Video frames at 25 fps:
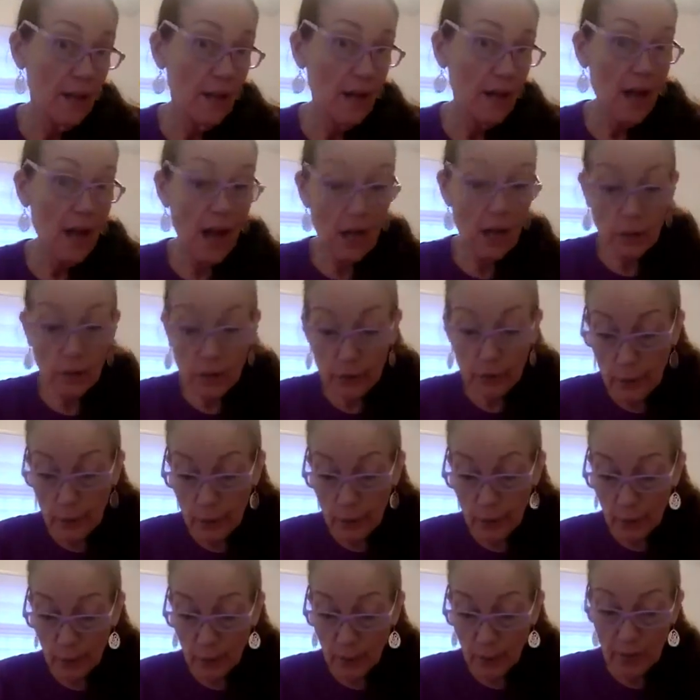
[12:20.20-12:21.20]
I'll glue
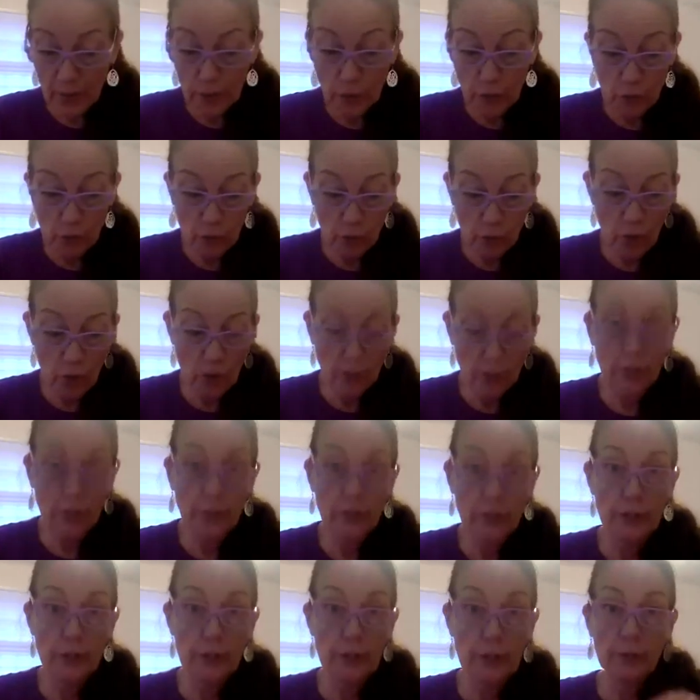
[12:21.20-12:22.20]
it with a stronger
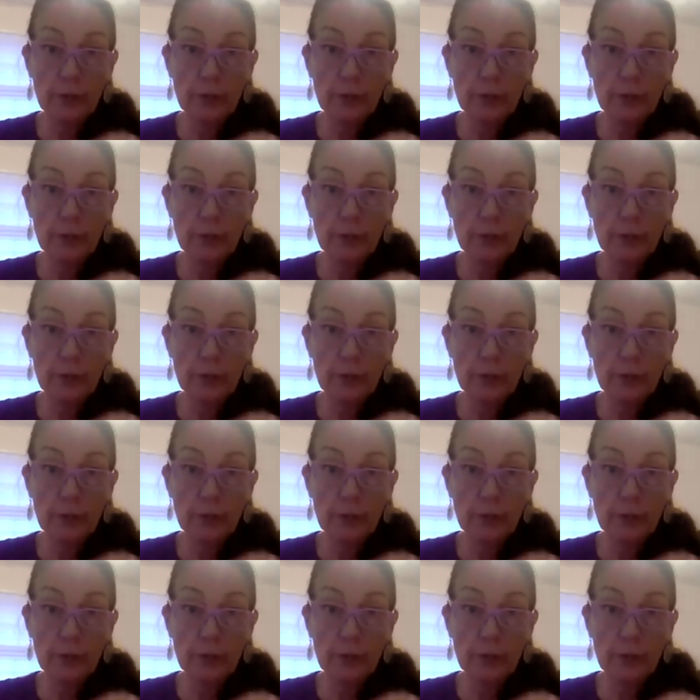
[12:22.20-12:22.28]
glue.